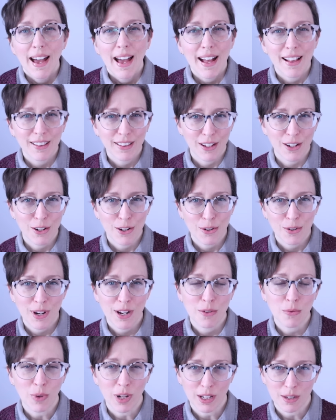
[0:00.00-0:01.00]
Hello
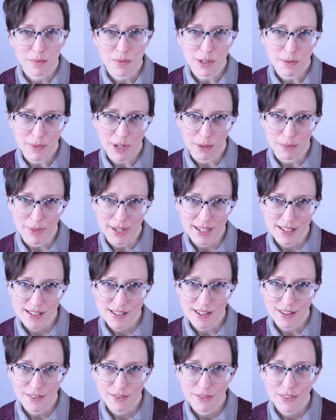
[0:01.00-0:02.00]
and welcome to Mel Make
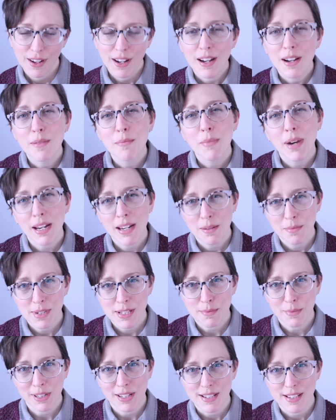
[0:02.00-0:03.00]
Stuff. My name
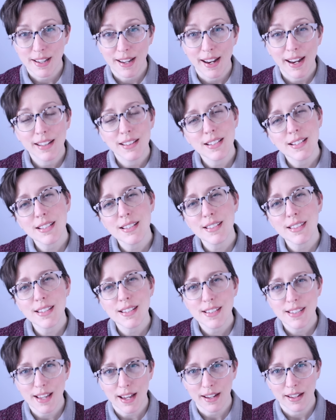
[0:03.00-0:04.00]
is Melissa and this is the
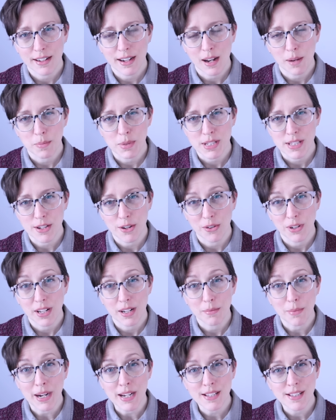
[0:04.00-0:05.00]
second episode
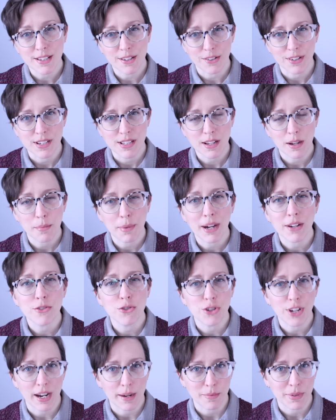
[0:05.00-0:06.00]
in my series about
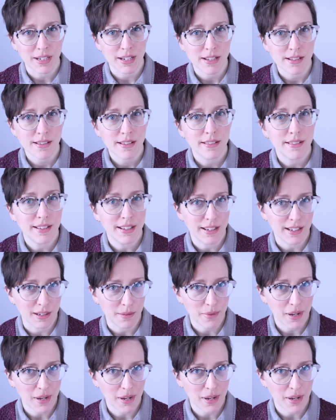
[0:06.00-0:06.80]
Japanese knitting